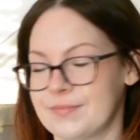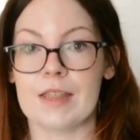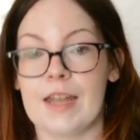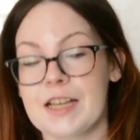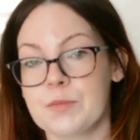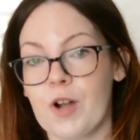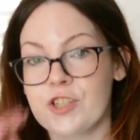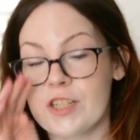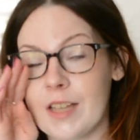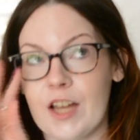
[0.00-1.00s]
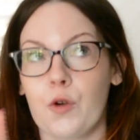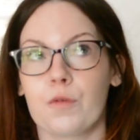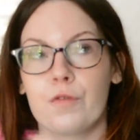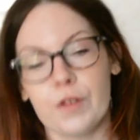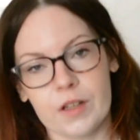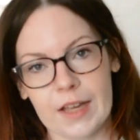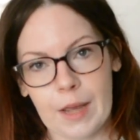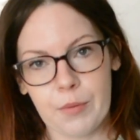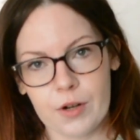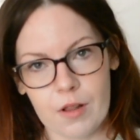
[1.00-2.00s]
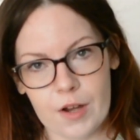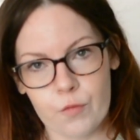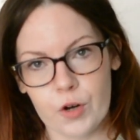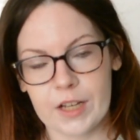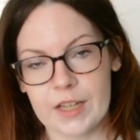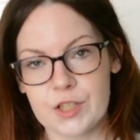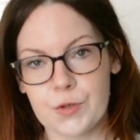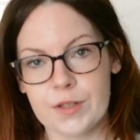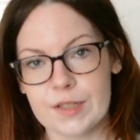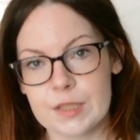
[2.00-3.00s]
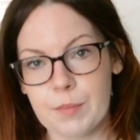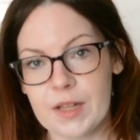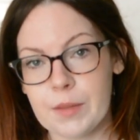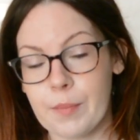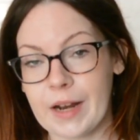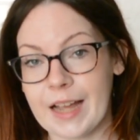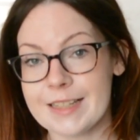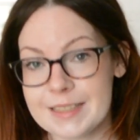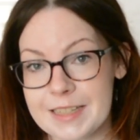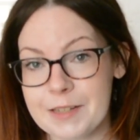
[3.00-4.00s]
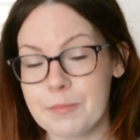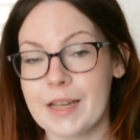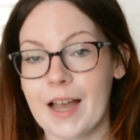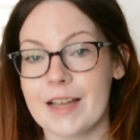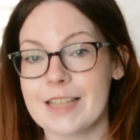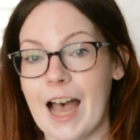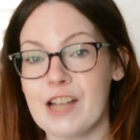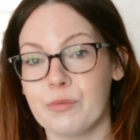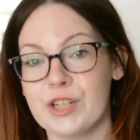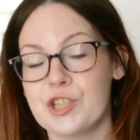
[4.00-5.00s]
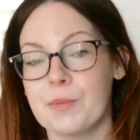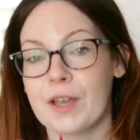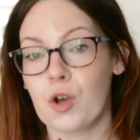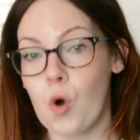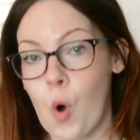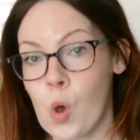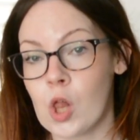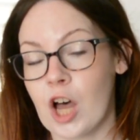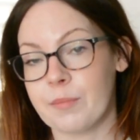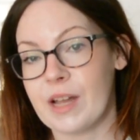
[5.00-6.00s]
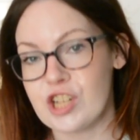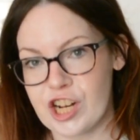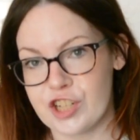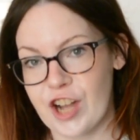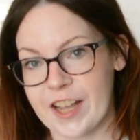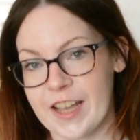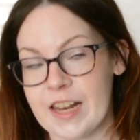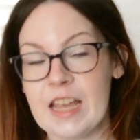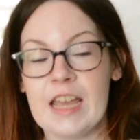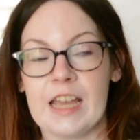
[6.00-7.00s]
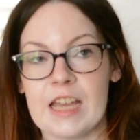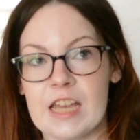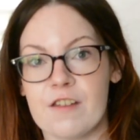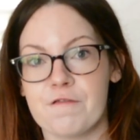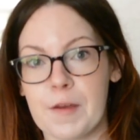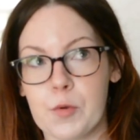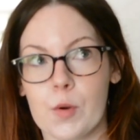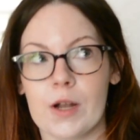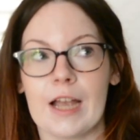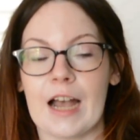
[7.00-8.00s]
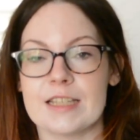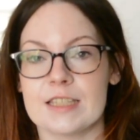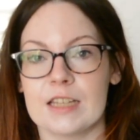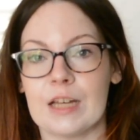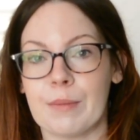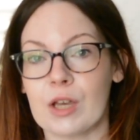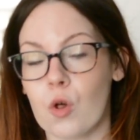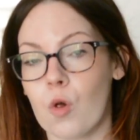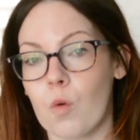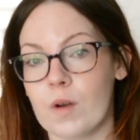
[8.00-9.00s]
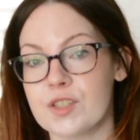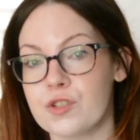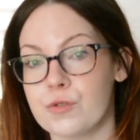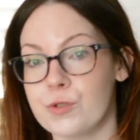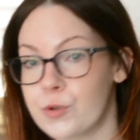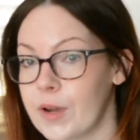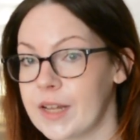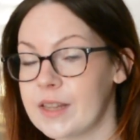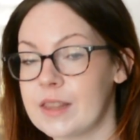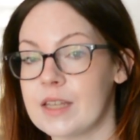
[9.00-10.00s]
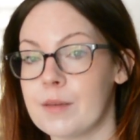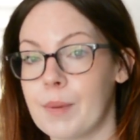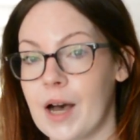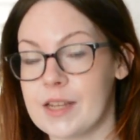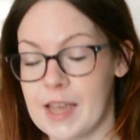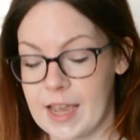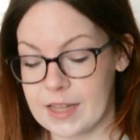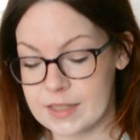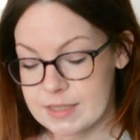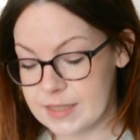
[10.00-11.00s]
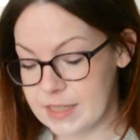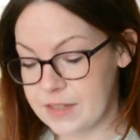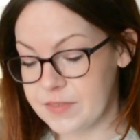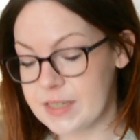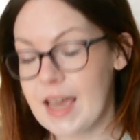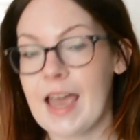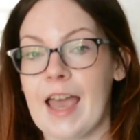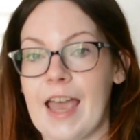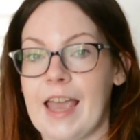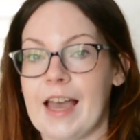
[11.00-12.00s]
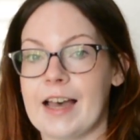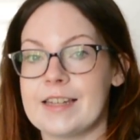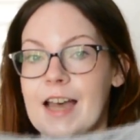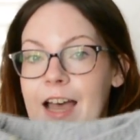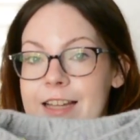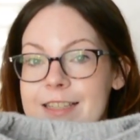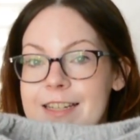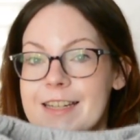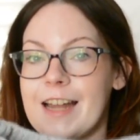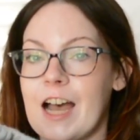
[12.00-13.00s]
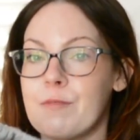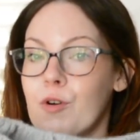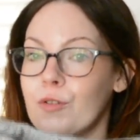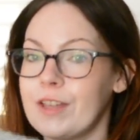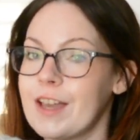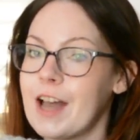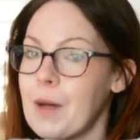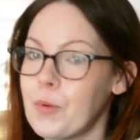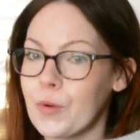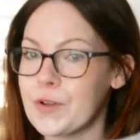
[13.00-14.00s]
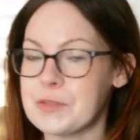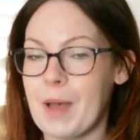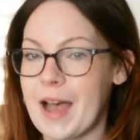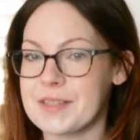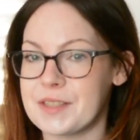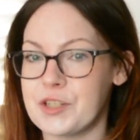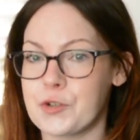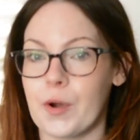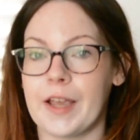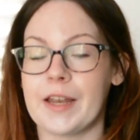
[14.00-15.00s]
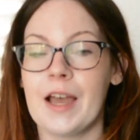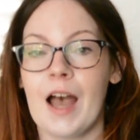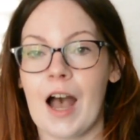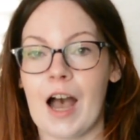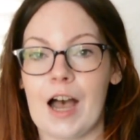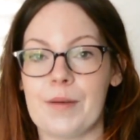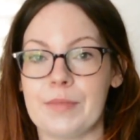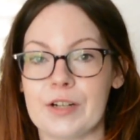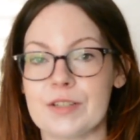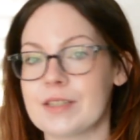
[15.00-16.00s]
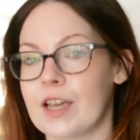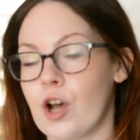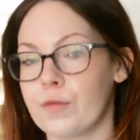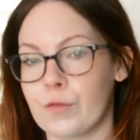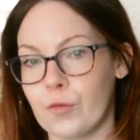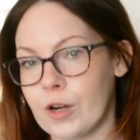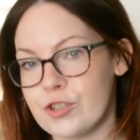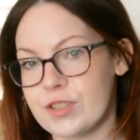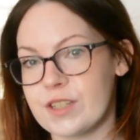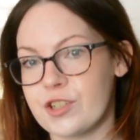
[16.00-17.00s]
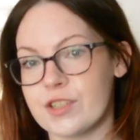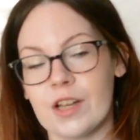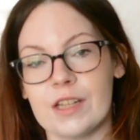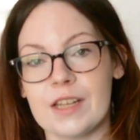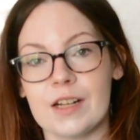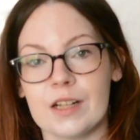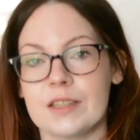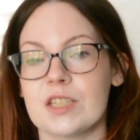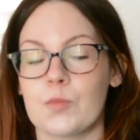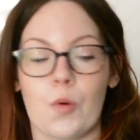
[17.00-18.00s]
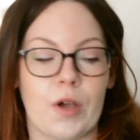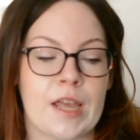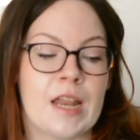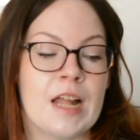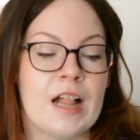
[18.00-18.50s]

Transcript: The next project, I don't feel like I put a lot of work into it this month, but I did because I reached my goal on my Jenny jacket. In February, I said that my goal was to join the body and the sleeves, and I did. I'm only a couple rows past the join. There's like over 400 stitches on the needle at this point.